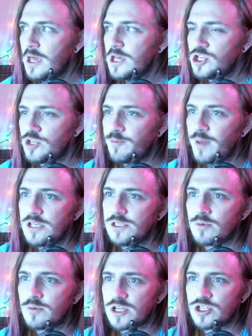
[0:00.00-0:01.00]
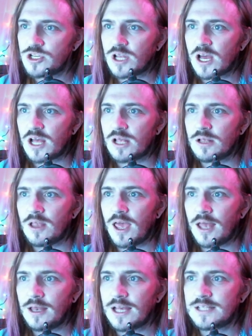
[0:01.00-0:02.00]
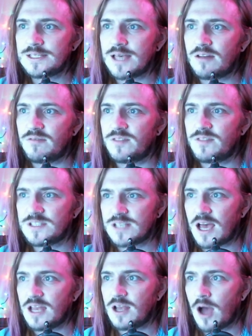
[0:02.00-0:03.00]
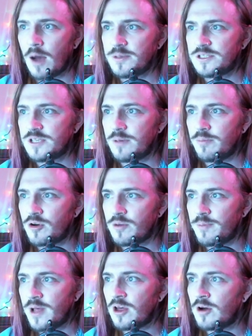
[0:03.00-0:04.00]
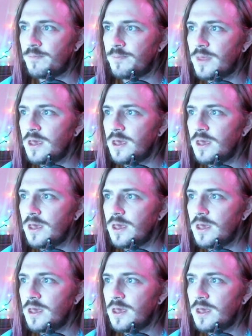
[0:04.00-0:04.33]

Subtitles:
She pays the Russian and gets out of the side opposite Portobello,